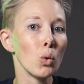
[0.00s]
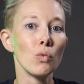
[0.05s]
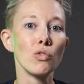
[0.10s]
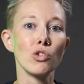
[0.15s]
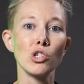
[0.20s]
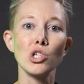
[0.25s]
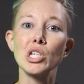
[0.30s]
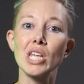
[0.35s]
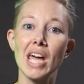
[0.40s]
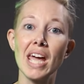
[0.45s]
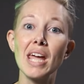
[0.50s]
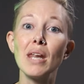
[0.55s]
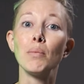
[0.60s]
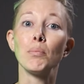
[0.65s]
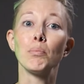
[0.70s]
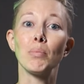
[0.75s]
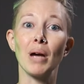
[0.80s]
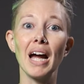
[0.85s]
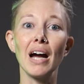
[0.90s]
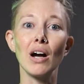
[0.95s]
over
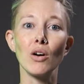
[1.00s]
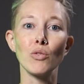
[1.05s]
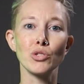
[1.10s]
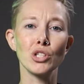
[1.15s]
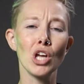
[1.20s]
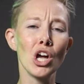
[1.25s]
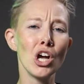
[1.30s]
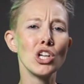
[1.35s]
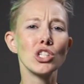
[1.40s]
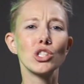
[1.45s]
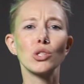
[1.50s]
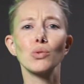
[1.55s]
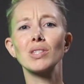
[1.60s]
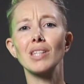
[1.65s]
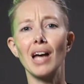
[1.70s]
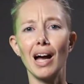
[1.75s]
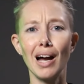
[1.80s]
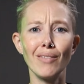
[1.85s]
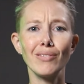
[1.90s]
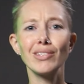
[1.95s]
10 pounds, so
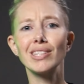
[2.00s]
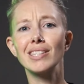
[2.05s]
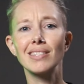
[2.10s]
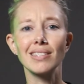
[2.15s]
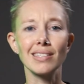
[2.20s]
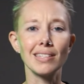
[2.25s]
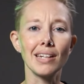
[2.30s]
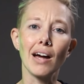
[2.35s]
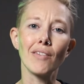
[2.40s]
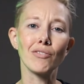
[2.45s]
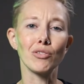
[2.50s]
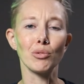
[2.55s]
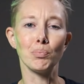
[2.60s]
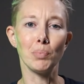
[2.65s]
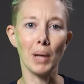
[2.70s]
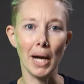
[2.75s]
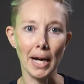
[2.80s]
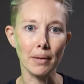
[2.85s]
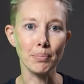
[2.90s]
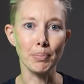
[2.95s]
it's obviously not for
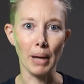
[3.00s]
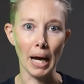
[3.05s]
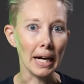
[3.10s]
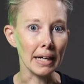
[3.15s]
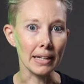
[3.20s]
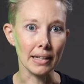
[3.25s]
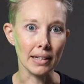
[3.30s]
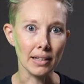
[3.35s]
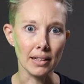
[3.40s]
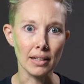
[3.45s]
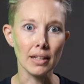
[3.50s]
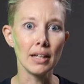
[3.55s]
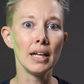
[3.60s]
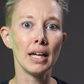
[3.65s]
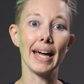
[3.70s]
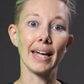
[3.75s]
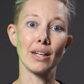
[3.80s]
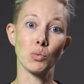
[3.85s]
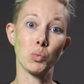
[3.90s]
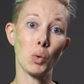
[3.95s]
backpacking.
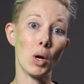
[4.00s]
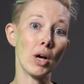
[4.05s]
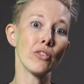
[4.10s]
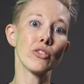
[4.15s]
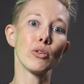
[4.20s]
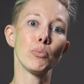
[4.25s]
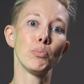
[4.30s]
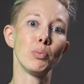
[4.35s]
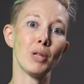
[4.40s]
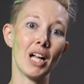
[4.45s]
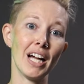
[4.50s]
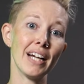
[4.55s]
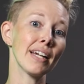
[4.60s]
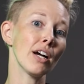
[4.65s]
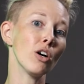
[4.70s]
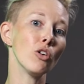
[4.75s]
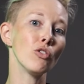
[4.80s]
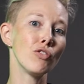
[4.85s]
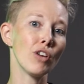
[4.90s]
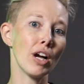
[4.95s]
And while the
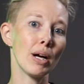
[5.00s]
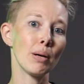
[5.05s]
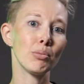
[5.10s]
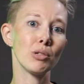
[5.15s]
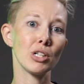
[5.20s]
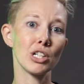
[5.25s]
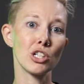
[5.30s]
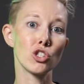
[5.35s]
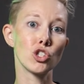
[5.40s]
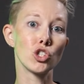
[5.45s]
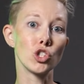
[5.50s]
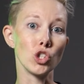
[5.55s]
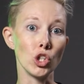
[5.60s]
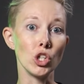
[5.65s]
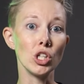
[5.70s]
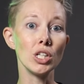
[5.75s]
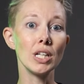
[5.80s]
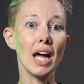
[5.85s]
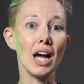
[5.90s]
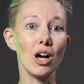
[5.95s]
blackout fabric
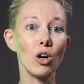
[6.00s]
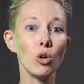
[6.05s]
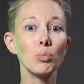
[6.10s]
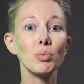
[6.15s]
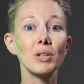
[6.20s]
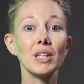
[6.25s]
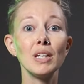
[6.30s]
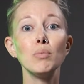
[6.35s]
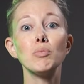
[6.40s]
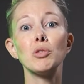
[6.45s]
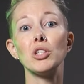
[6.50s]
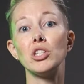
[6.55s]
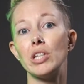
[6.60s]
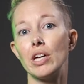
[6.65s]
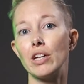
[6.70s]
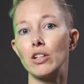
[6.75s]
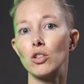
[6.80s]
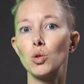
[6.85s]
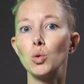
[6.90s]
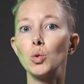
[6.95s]
should help keep the
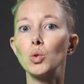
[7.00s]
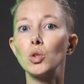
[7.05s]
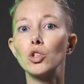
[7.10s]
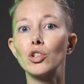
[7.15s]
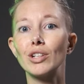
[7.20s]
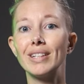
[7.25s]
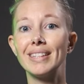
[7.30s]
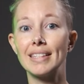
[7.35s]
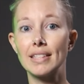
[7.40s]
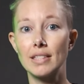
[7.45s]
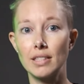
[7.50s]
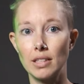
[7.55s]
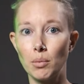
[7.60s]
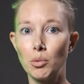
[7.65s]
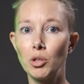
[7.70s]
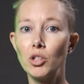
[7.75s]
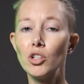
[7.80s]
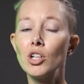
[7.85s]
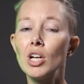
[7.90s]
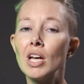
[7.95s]
tent cooler in the
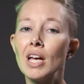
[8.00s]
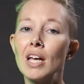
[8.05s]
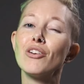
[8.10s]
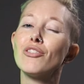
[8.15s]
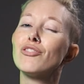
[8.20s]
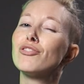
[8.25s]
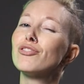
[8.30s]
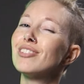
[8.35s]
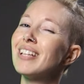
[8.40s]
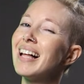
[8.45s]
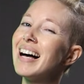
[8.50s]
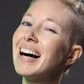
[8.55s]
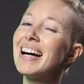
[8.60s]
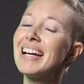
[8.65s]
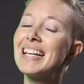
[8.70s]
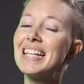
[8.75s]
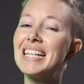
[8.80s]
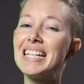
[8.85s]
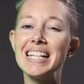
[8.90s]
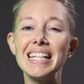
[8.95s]
summer, the
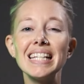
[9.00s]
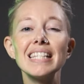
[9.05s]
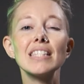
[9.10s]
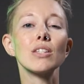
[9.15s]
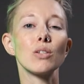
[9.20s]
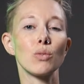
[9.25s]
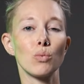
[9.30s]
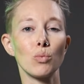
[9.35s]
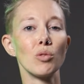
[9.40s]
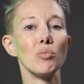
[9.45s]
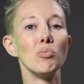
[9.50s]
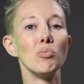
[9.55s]
fly isn't